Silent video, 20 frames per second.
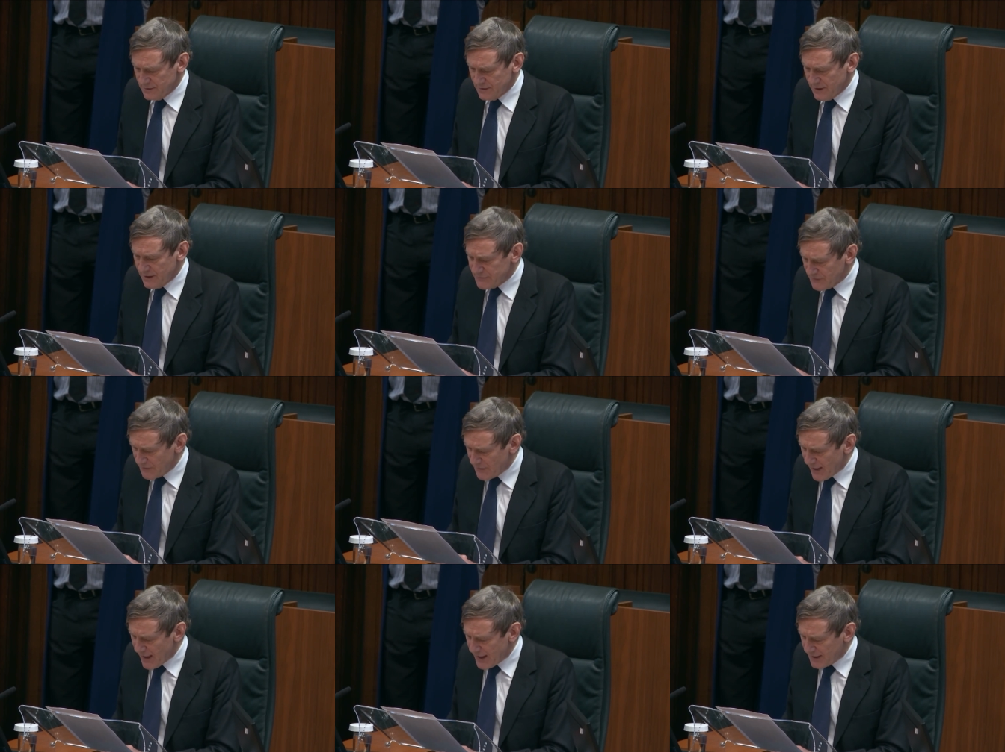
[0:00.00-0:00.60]

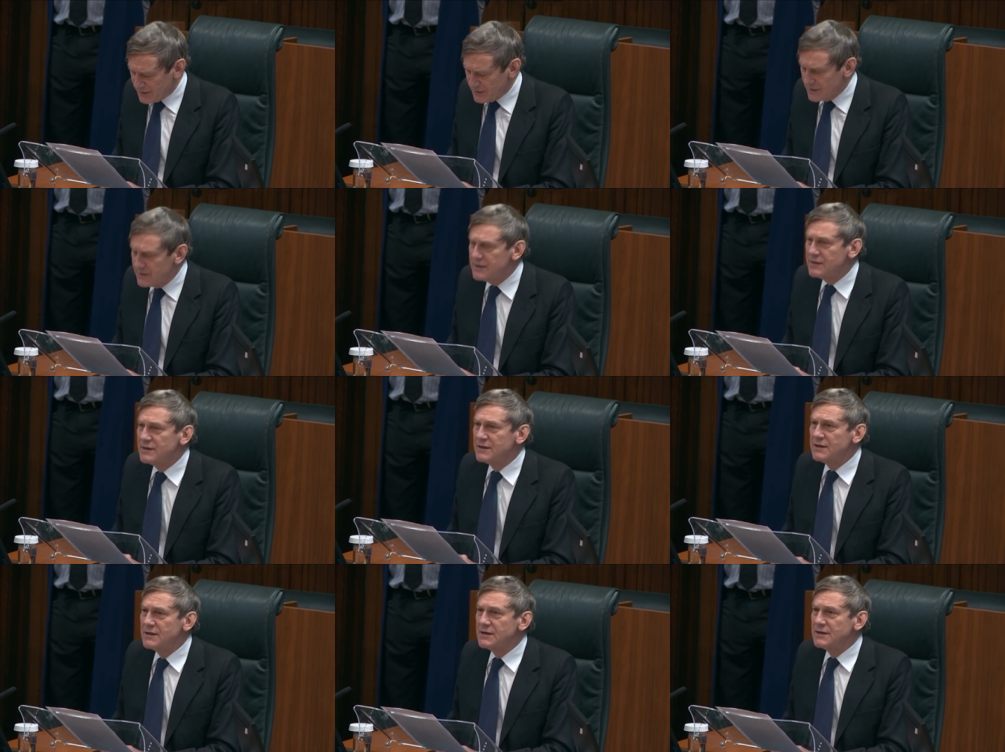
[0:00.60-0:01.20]
Even then,
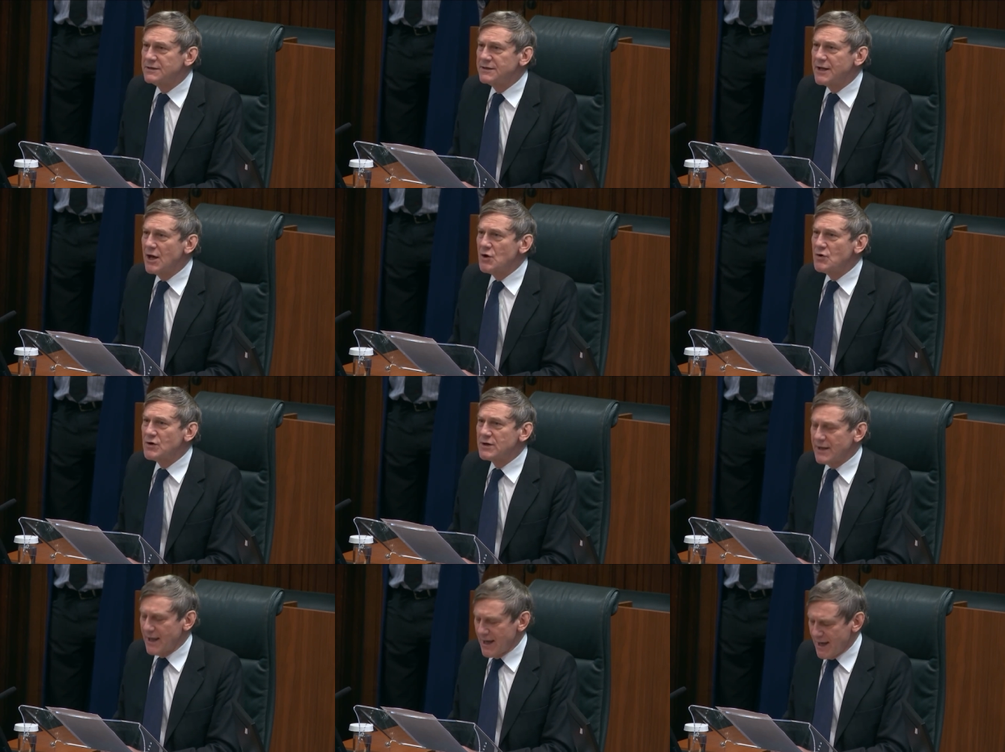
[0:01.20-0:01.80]

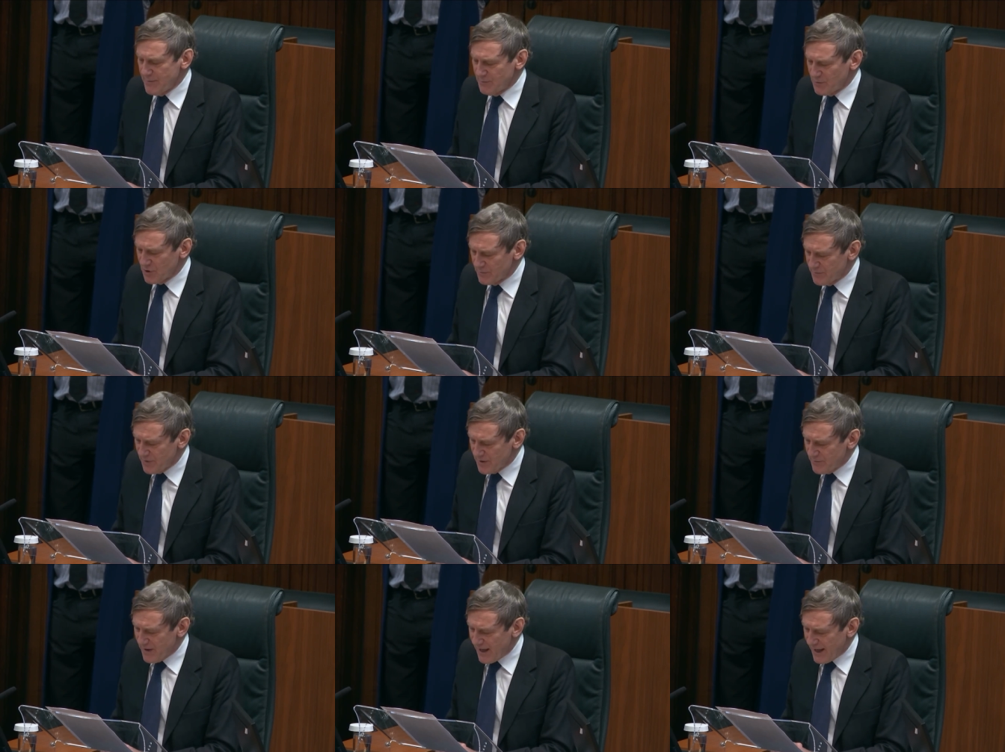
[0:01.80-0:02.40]
no claim
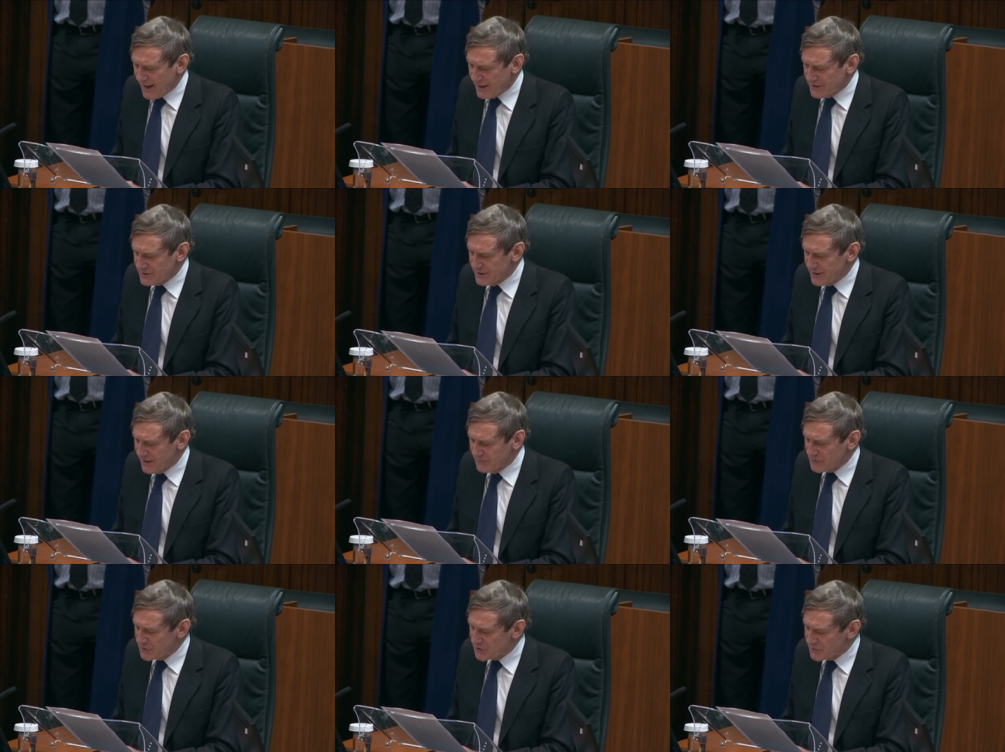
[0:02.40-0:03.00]
can be made
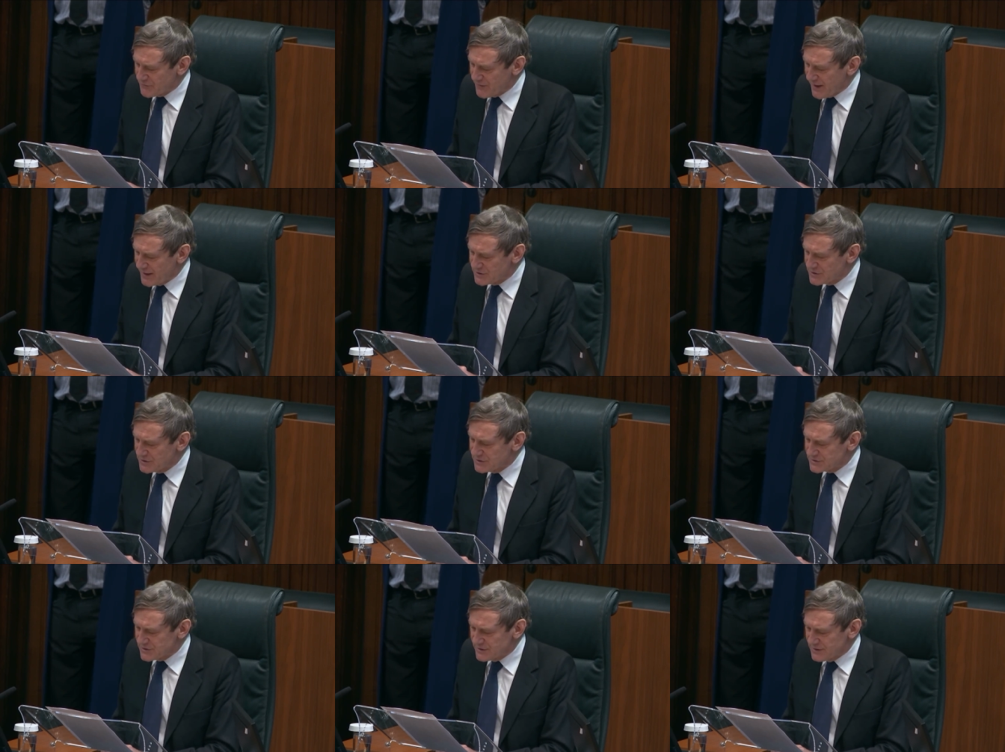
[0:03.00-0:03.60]
if the
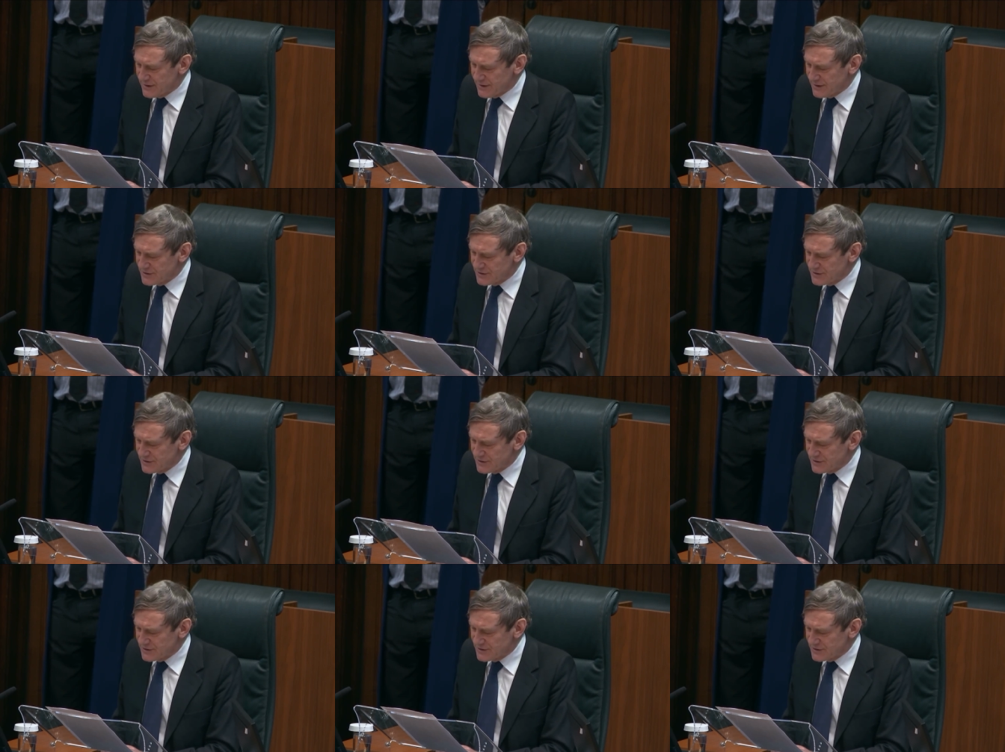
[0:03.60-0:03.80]
defendant